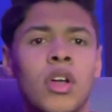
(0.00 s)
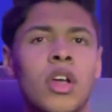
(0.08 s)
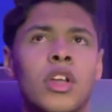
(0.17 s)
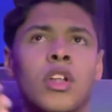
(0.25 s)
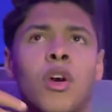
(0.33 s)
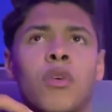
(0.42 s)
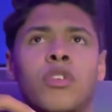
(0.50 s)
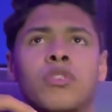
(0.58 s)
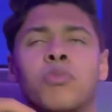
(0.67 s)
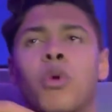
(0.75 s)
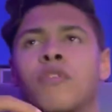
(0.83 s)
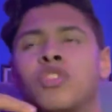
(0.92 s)
you know,
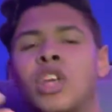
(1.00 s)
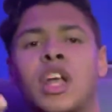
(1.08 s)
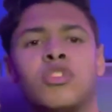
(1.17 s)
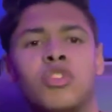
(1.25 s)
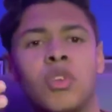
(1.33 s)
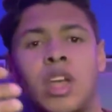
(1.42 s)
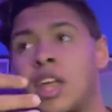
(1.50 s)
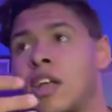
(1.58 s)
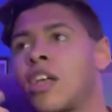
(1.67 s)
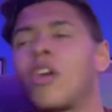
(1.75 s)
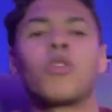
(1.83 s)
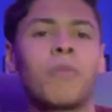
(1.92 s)
there's more of a chance you could get
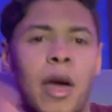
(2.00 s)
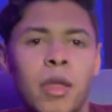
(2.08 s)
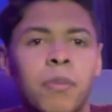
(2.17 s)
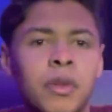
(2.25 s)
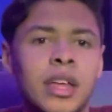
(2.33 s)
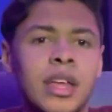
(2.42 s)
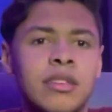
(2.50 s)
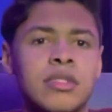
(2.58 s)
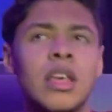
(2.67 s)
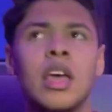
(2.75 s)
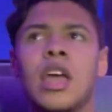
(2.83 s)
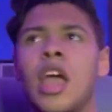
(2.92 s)
killed by the
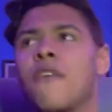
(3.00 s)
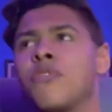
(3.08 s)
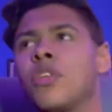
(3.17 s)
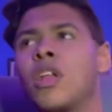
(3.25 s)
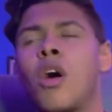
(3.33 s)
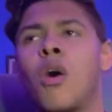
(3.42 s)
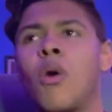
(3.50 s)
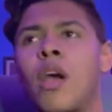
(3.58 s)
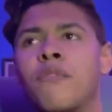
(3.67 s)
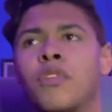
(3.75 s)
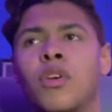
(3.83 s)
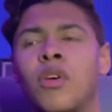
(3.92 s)
police. If, you know,
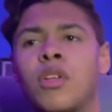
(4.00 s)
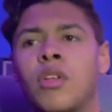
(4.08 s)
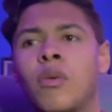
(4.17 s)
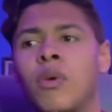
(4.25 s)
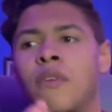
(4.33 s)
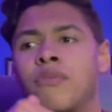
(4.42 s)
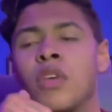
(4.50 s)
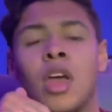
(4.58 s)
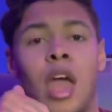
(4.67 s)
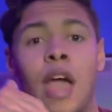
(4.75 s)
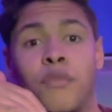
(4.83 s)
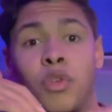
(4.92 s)
if you're, you know, if,
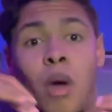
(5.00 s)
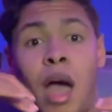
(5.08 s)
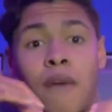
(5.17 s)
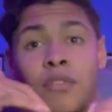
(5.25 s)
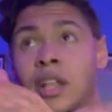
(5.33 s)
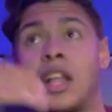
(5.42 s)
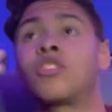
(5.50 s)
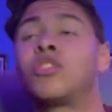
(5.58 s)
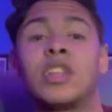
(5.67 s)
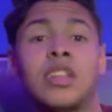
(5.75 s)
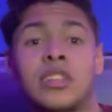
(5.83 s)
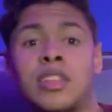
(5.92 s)
if you have
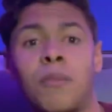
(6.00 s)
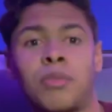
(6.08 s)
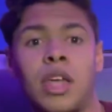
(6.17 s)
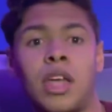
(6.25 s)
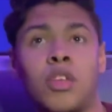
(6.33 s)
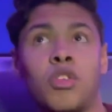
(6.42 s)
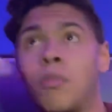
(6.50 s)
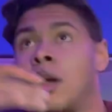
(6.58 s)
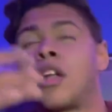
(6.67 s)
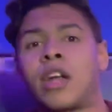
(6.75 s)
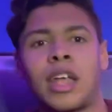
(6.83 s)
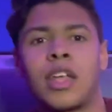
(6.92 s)
connection into something, you might
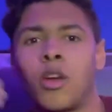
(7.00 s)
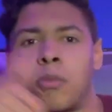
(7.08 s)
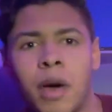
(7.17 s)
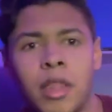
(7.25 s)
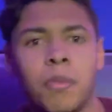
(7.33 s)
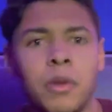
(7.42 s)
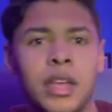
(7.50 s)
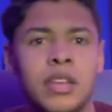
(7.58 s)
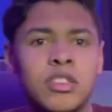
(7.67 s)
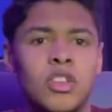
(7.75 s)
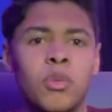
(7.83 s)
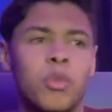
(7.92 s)
not get killed by the
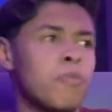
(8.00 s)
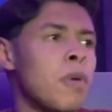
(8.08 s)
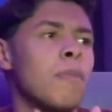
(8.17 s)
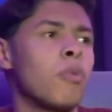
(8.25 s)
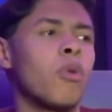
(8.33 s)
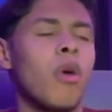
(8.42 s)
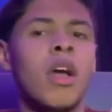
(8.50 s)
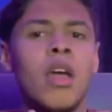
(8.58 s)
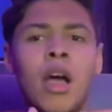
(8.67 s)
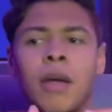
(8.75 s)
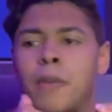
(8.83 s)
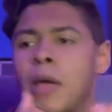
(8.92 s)
police. You know, people,
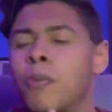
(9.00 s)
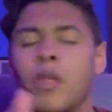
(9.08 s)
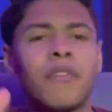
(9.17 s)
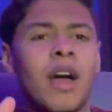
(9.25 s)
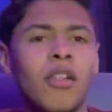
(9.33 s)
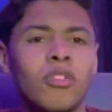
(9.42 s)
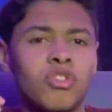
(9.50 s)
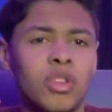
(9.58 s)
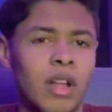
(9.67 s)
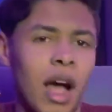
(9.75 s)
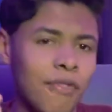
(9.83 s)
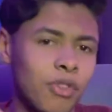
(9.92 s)
people of color should
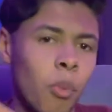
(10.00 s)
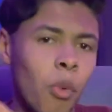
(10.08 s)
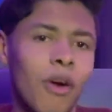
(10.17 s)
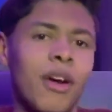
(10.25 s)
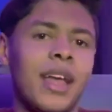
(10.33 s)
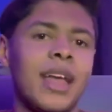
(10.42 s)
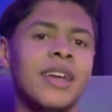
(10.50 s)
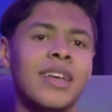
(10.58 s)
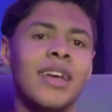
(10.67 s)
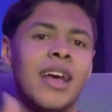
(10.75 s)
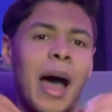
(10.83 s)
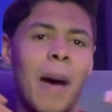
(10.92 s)
not have to worry
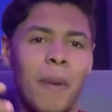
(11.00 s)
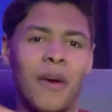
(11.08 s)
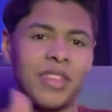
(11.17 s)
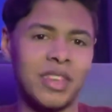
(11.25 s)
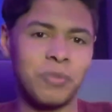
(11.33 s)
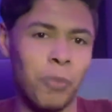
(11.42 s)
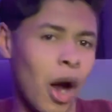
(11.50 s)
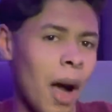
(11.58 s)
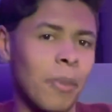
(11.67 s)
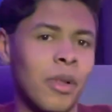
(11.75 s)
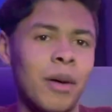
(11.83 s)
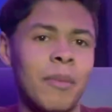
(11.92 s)
about this
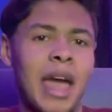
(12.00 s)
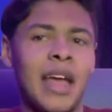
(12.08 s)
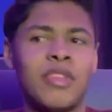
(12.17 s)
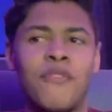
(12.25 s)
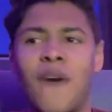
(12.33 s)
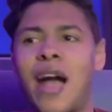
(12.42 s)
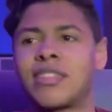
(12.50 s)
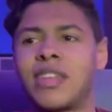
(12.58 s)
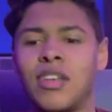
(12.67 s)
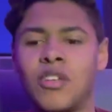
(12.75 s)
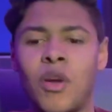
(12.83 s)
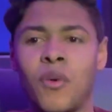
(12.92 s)
problem. And the fact
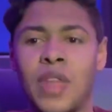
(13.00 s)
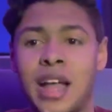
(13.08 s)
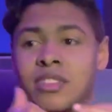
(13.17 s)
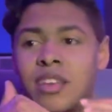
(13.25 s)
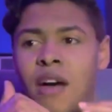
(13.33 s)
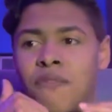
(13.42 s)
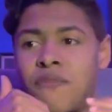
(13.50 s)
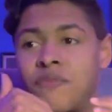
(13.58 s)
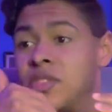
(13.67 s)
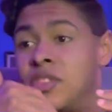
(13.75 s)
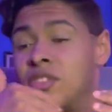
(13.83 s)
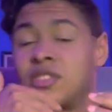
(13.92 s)
that, you know, that's a,
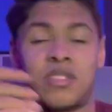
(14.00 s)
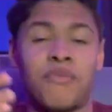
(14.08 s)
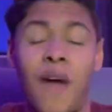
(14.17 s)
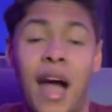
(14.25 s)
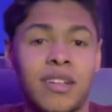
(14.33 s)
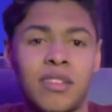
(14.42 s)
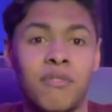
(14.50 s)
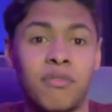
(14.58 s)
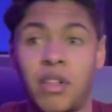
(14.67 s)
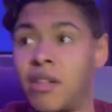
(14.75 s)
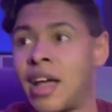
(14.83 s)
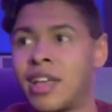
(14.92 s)
just the fact
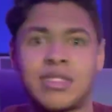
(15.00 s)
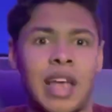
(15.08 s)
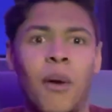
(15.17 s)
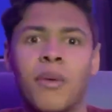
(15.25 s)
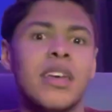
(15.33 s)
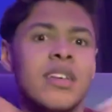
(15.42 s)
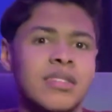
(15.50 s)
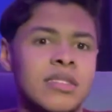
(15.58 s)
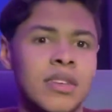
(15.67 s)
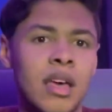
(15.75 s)
of, I guess, how it is,